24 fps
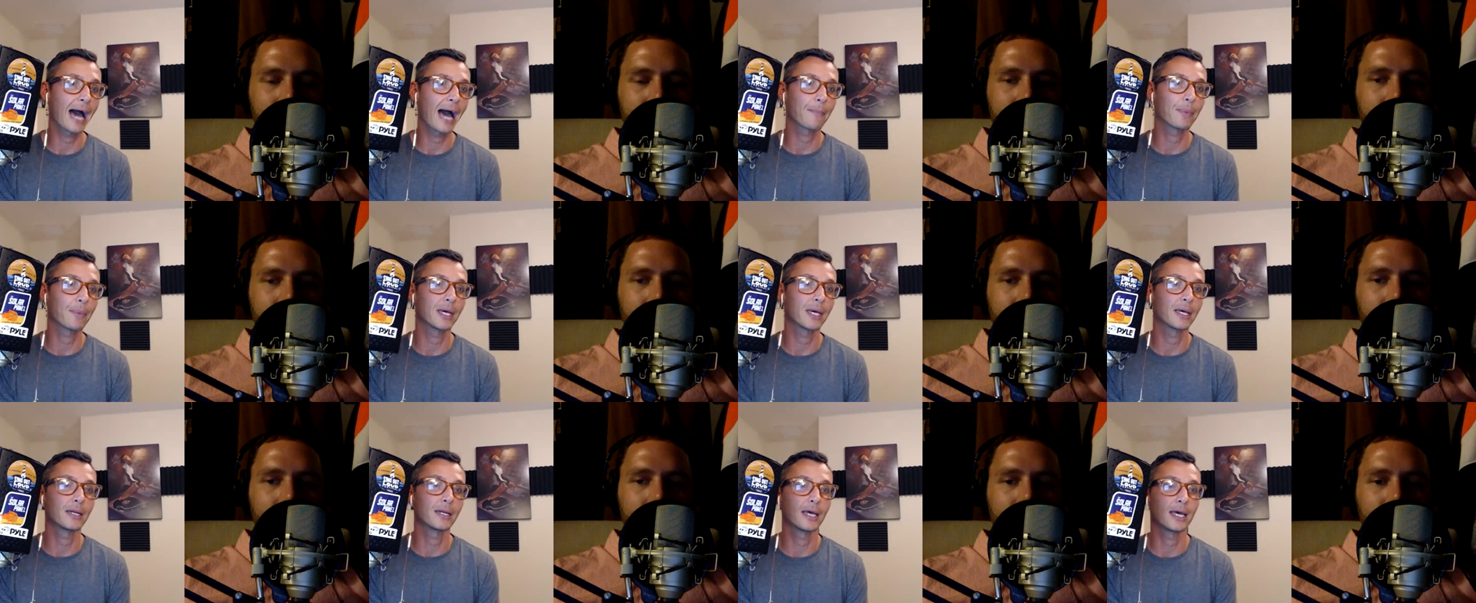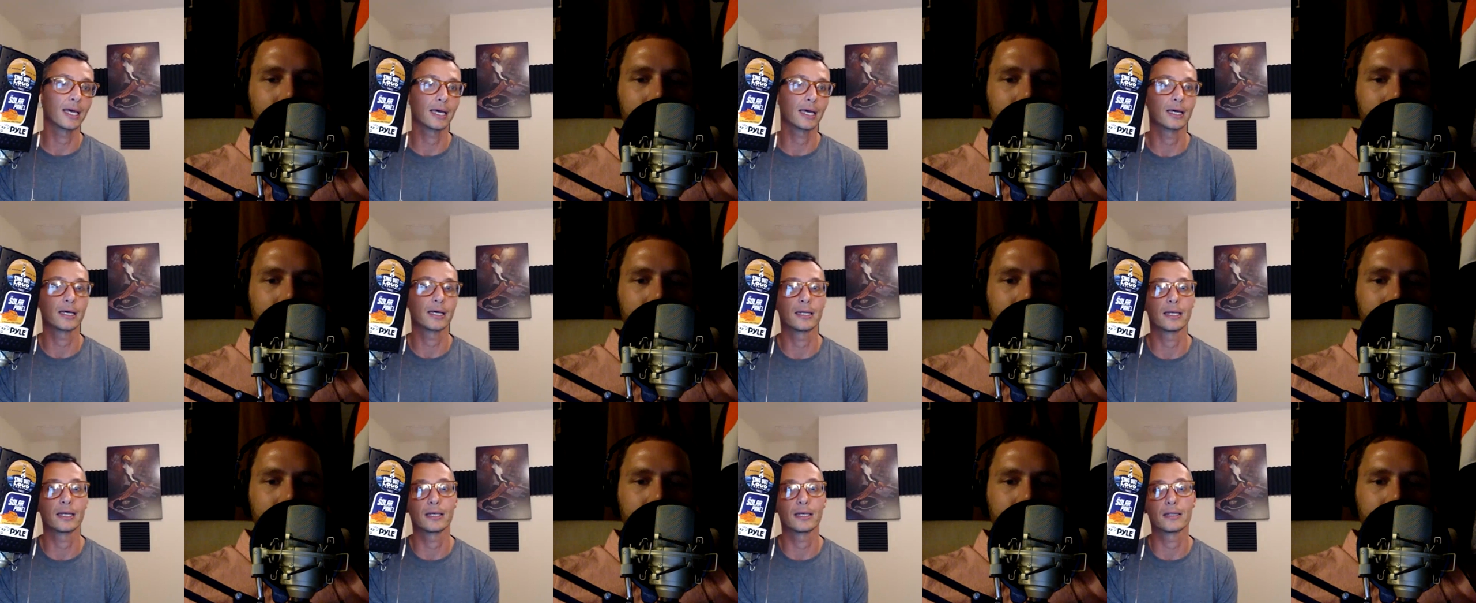Speaker 1: to happen.
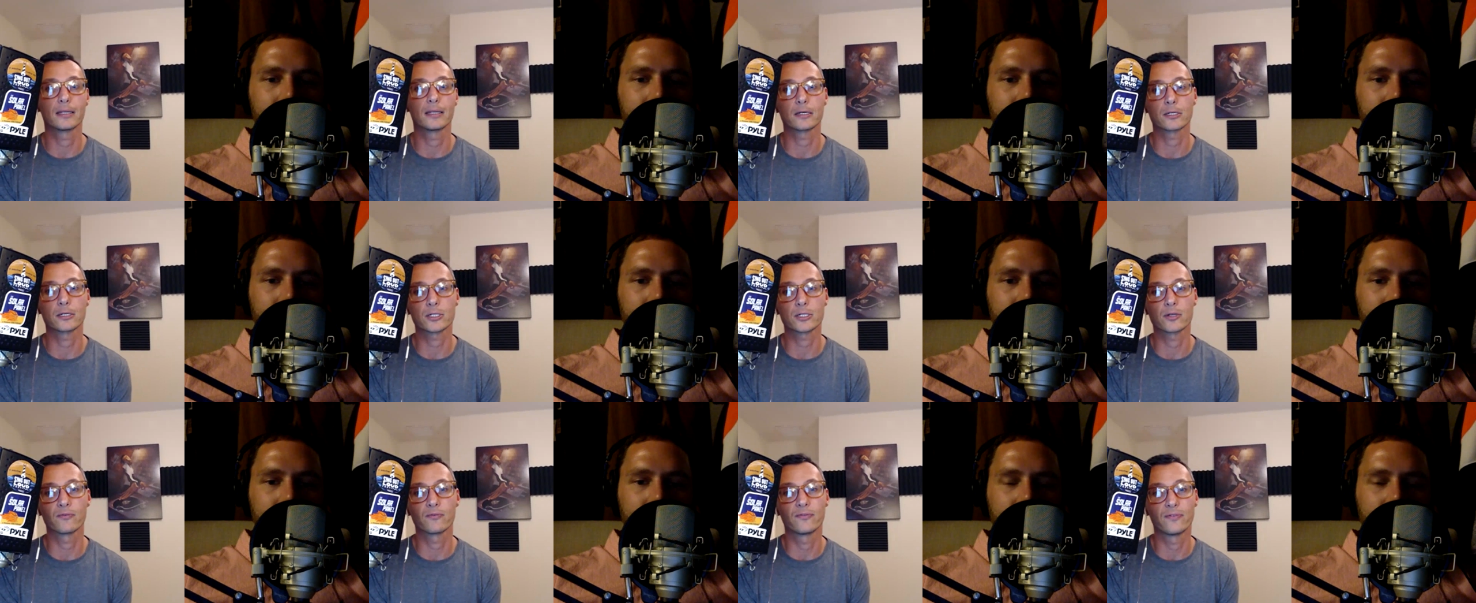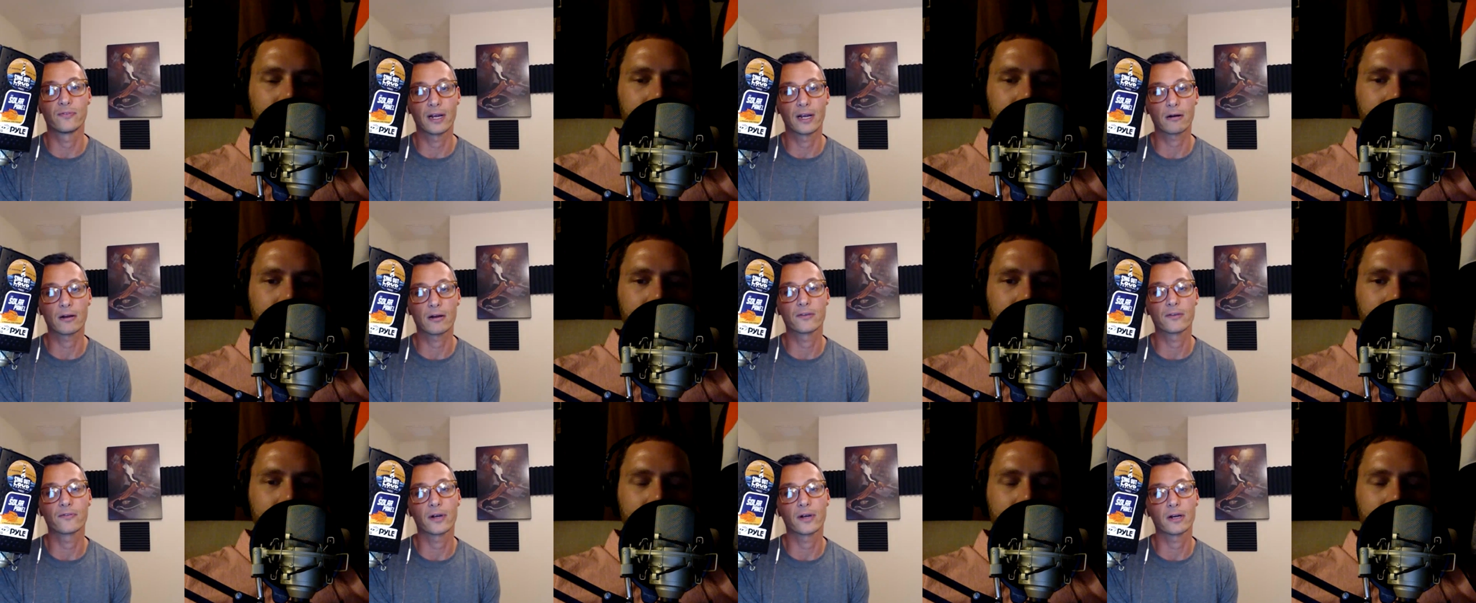And there's a
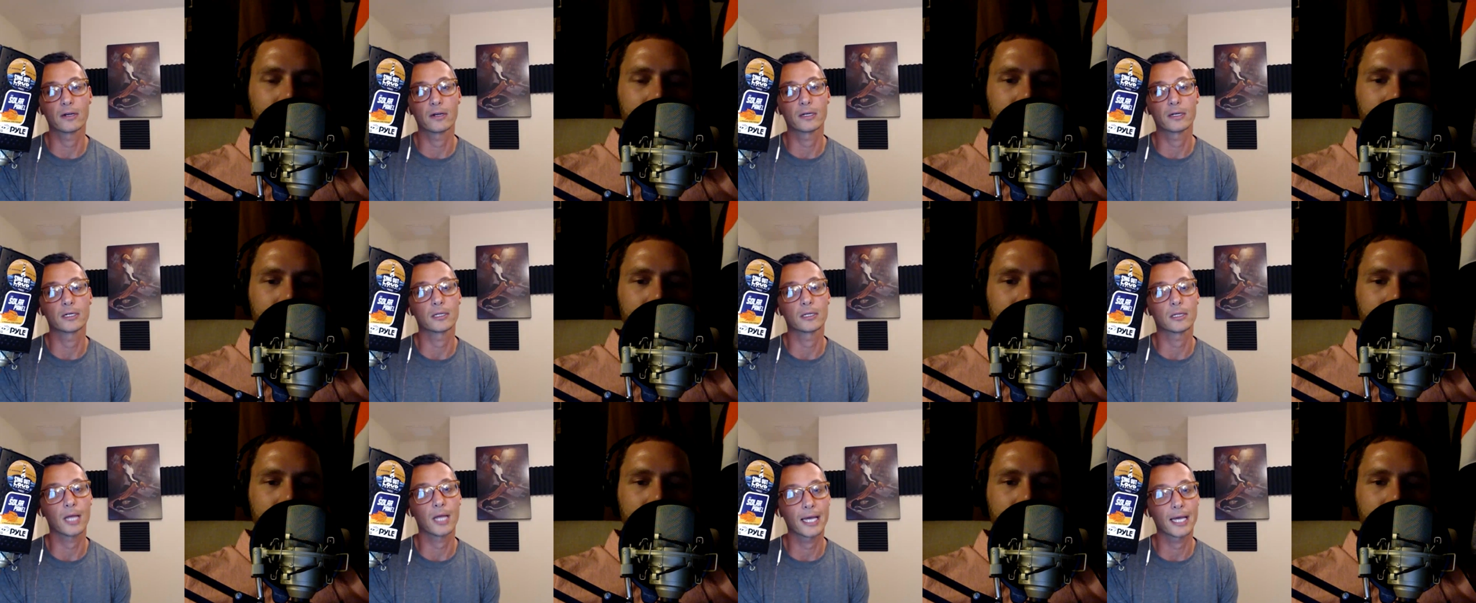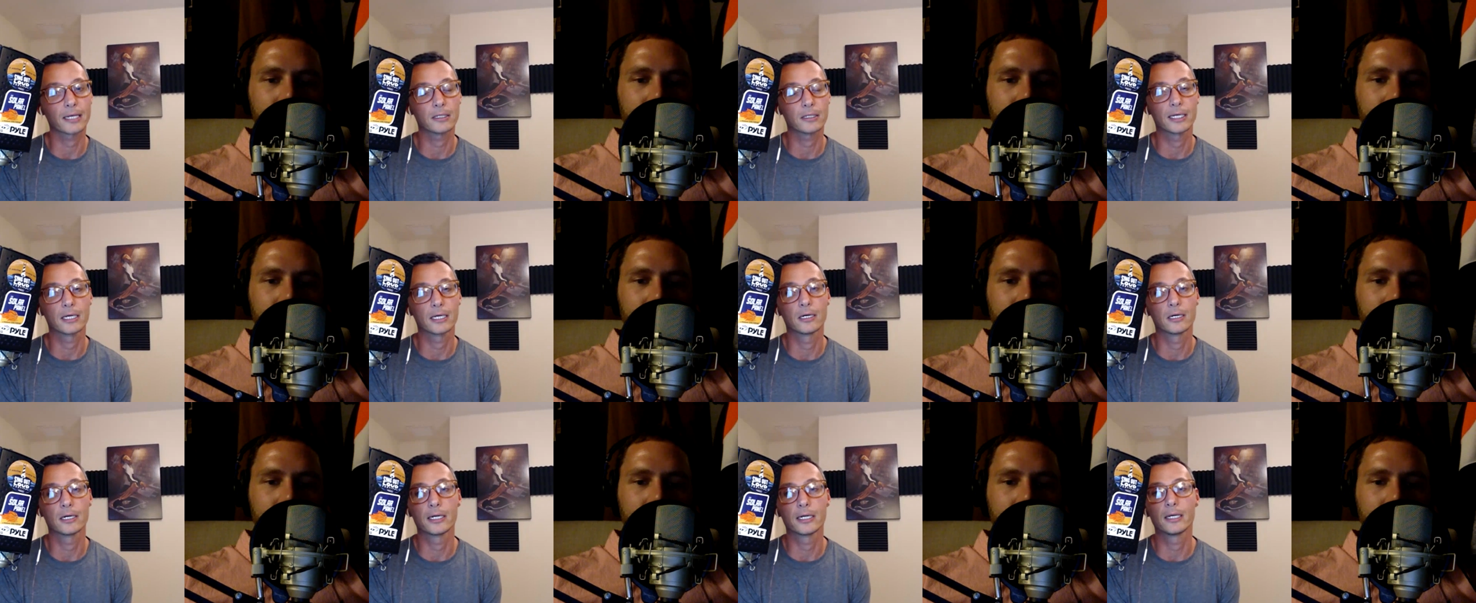very, very good
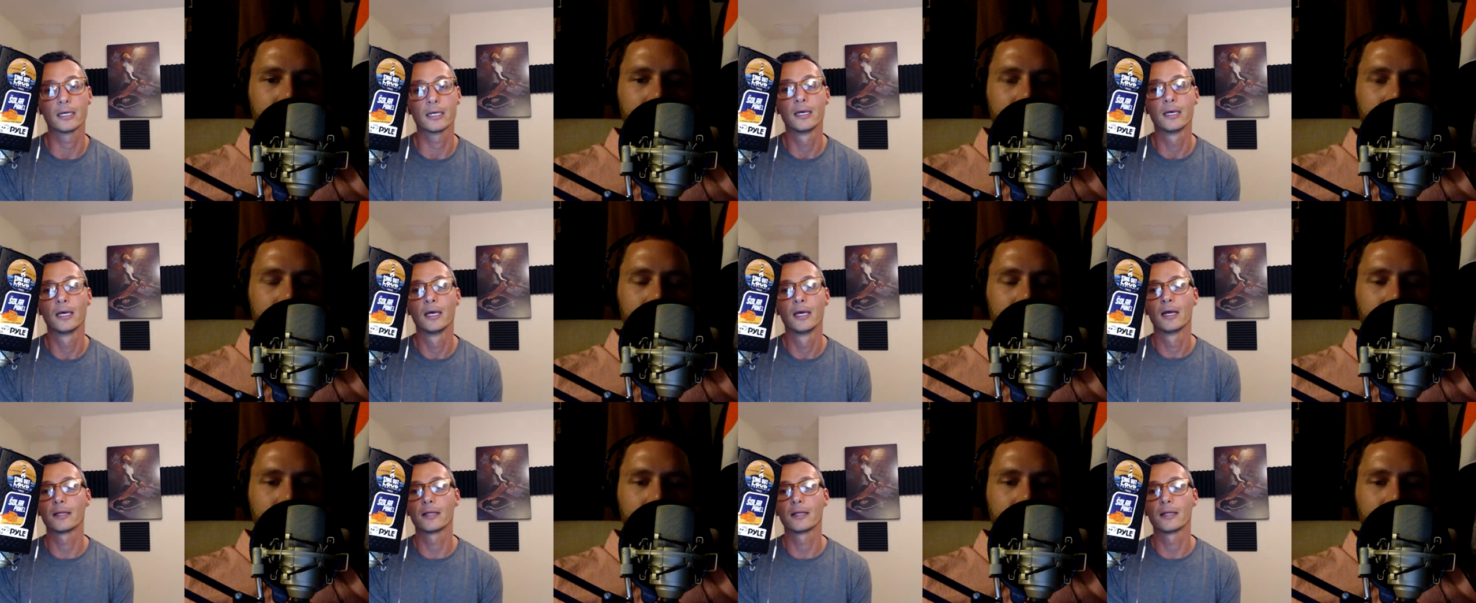likelihood